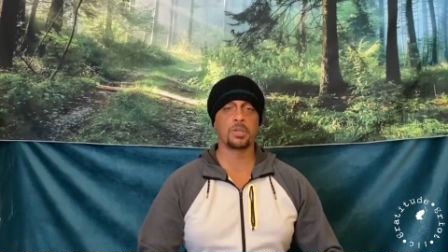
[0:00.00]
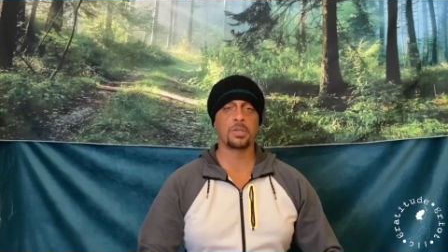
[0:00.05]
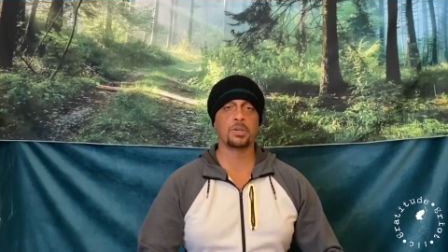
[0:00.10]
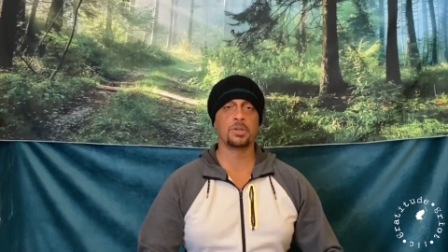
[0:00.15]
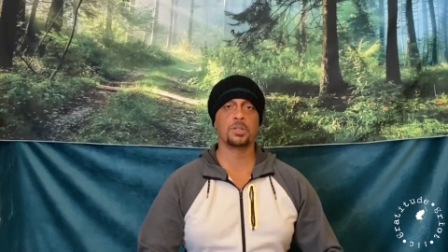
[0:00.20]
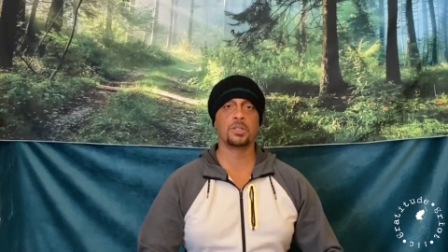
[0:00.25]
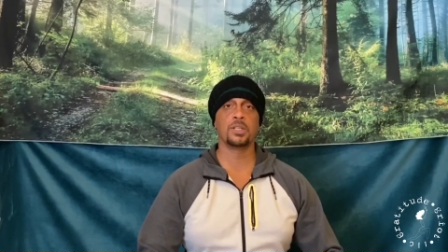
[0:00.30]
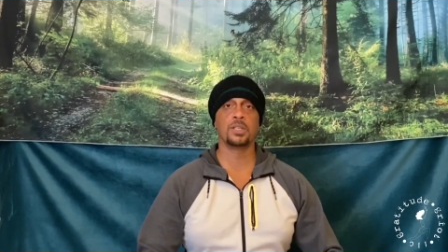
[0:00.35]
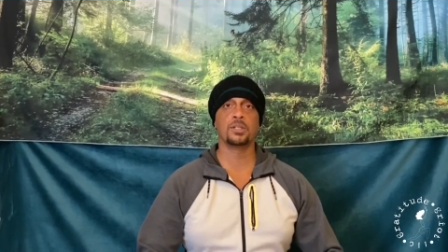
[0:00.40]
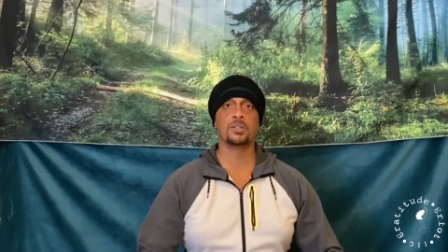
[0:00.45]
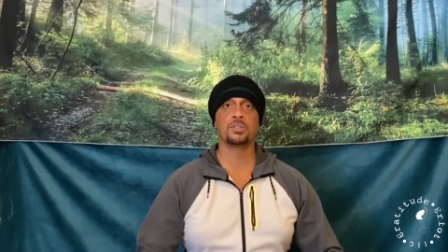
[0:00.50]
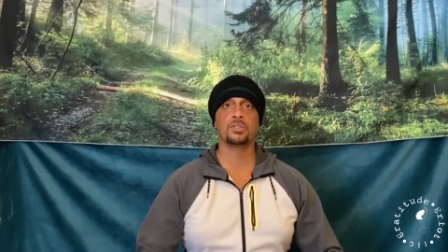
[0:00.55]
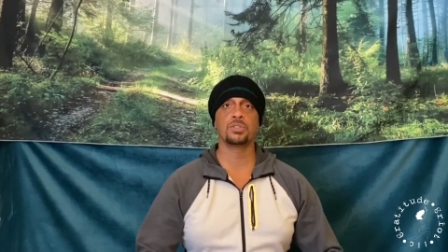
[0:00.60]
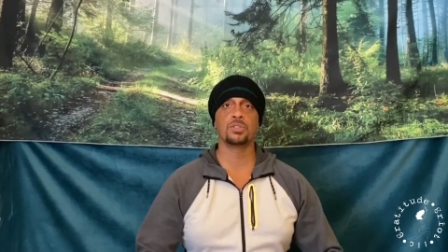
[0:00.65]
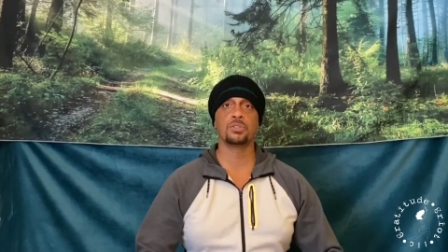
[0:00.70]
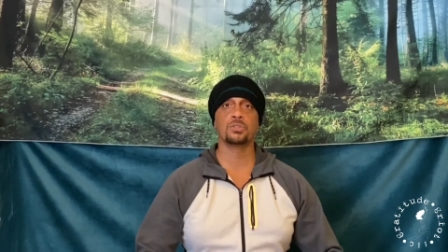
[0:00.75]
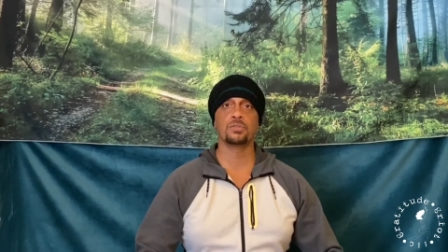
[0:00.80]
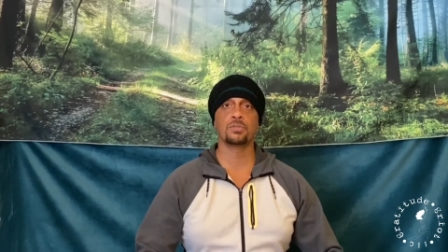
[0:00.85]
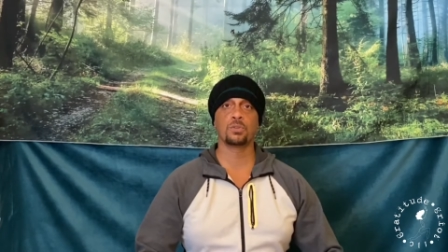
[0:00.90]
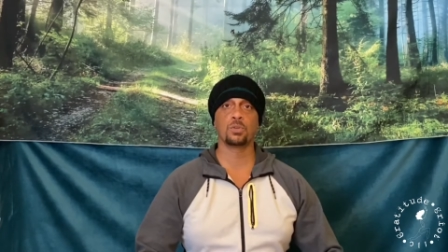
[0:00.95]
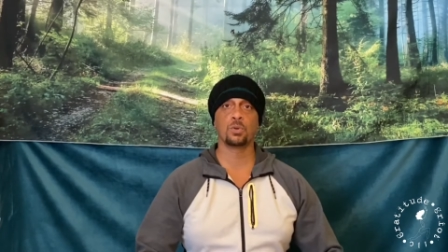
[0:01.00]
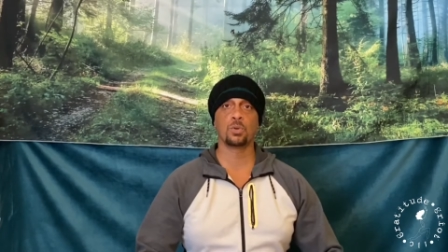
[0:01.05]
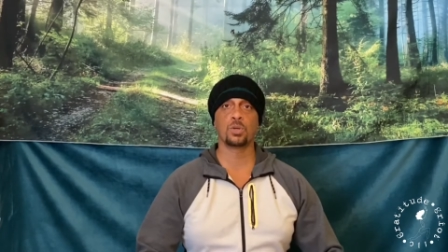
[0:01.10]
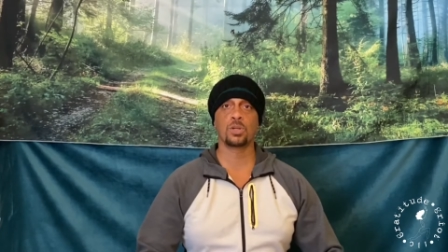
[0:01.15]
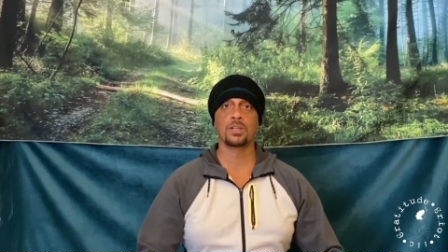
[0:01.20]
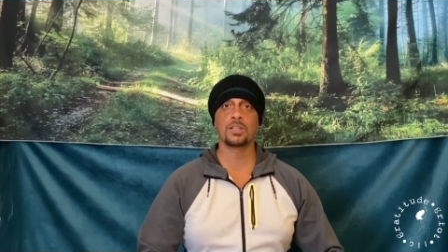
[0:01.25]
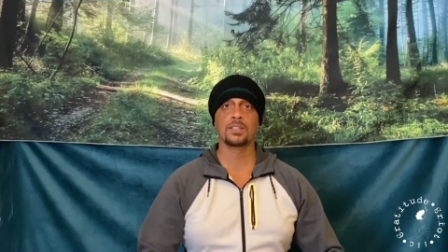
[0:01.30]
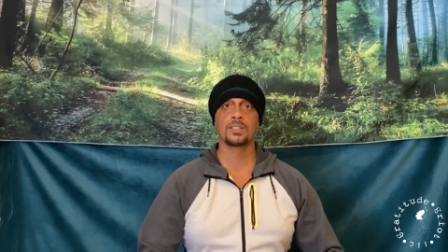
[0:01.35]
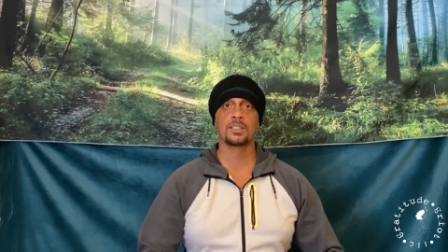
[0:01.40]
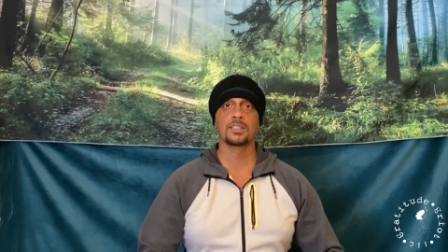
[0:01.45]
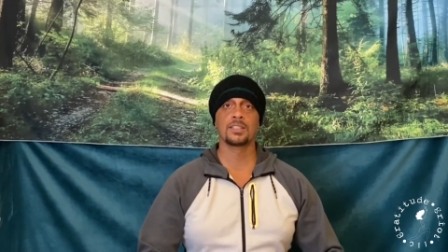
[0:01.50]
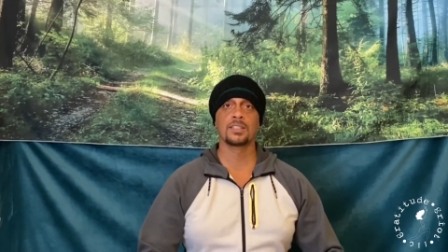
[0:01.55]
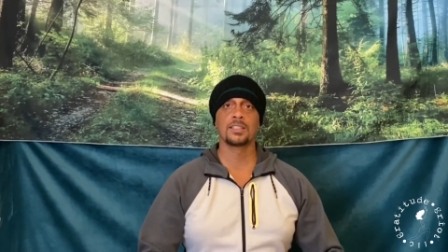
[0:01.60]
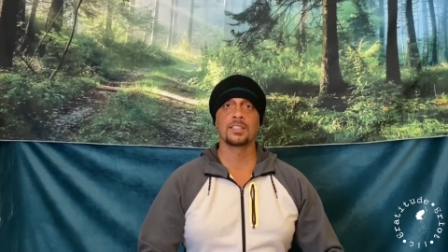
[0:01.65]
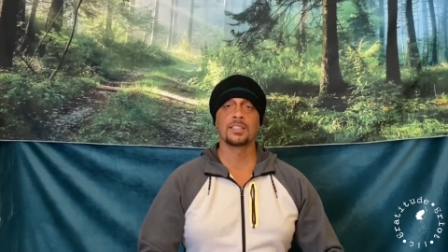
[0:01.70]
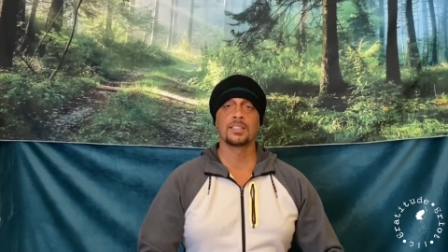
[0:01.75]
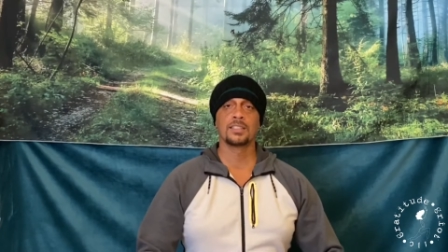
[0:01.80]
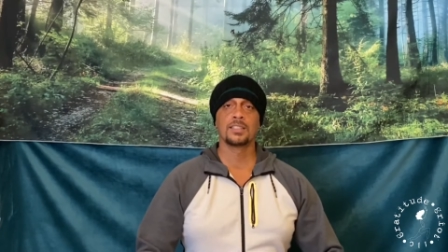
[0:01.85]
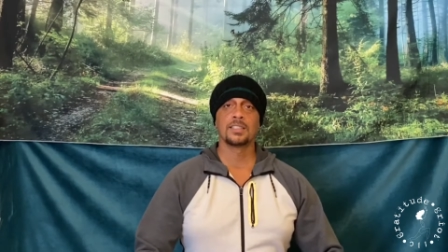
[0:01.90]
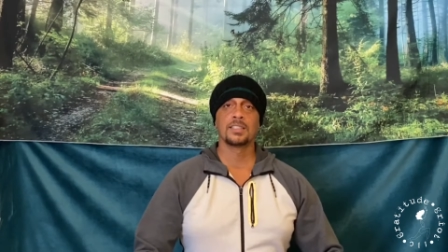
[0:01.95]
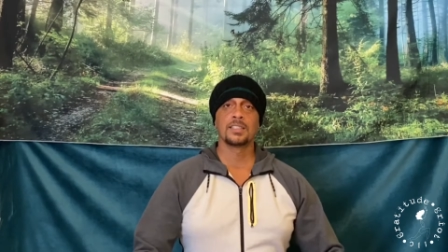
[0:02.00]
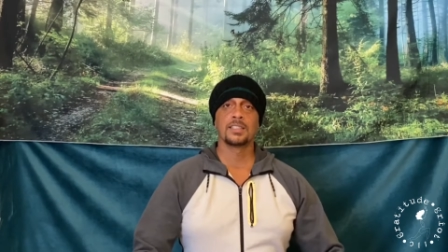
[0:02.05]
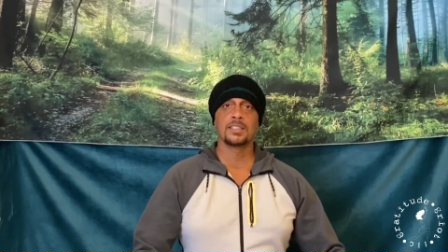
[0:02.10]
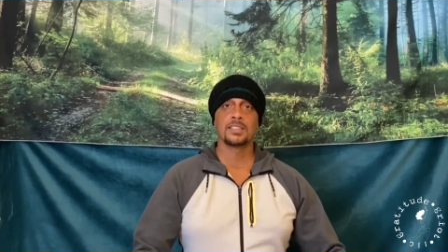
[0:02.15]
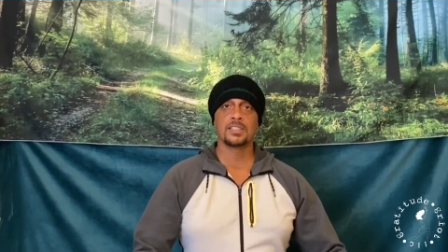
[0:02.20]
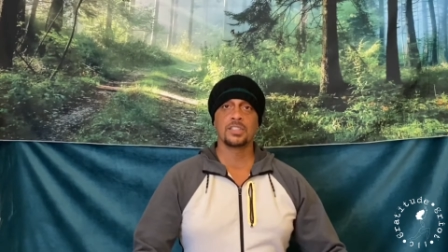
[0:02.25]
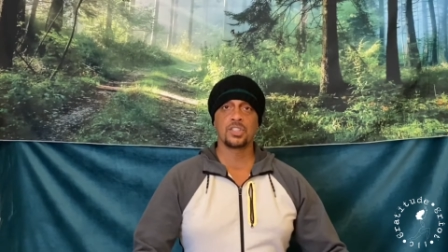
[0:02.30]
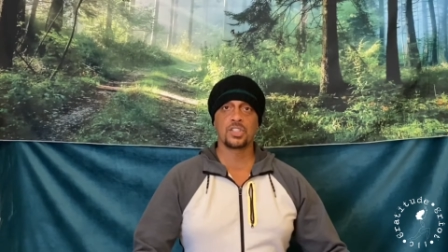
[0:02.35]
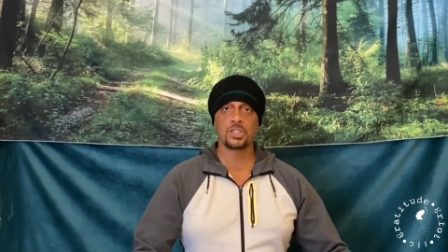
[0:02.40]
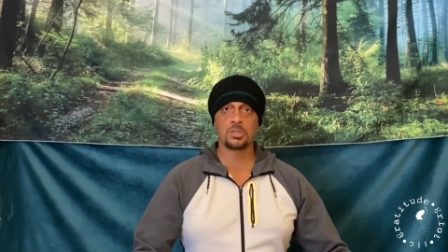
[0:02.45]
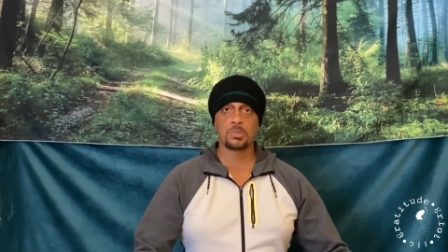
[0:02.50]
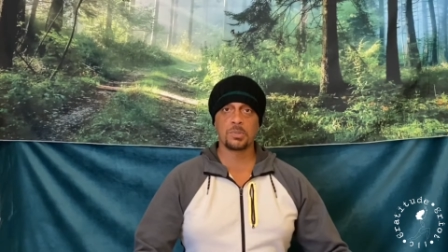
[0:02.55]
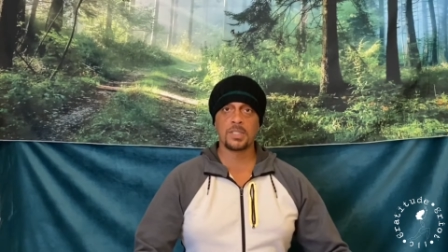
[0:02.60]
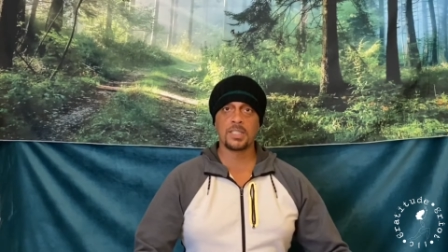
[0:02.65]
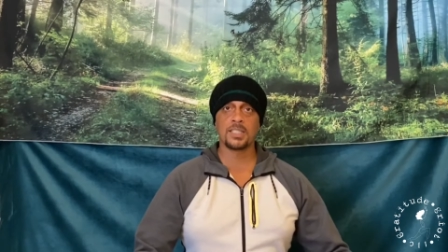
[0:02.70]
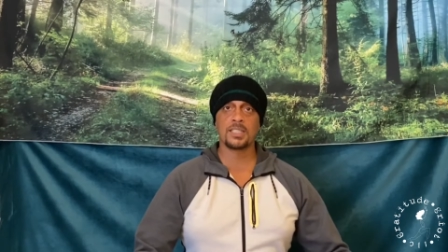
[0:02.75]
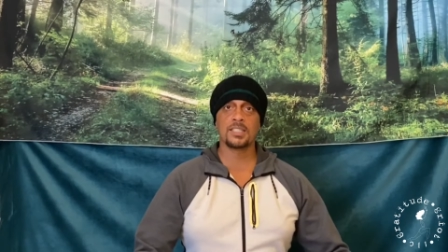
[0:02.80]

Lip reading: parallel to the floor. And just begin